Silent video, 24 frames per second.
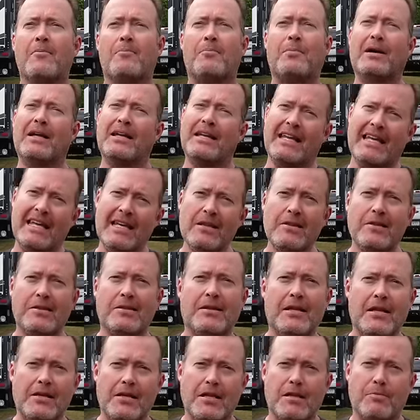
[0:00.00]
But is
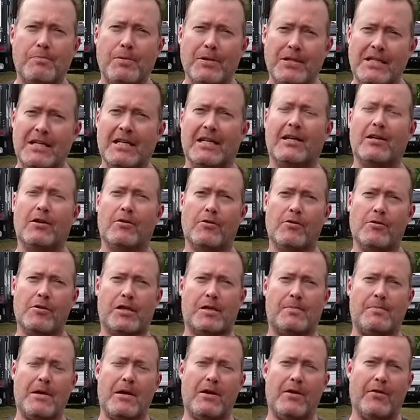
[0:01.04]
this particular
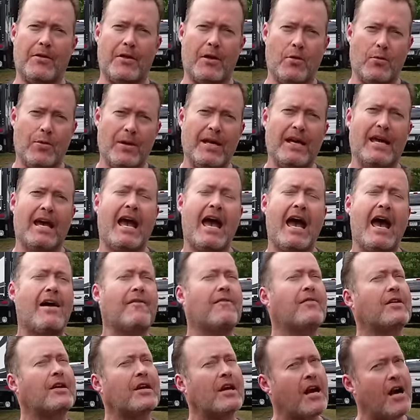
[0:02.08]
smell that we
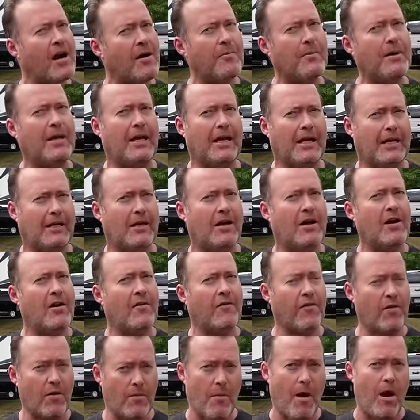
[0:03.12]
have coming
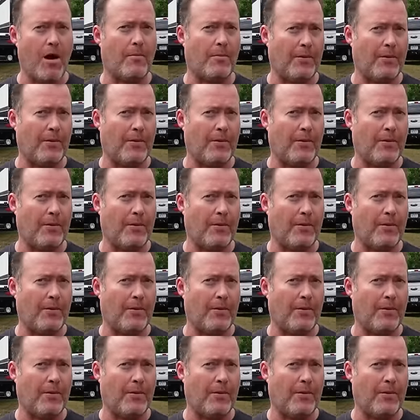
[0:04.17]
from our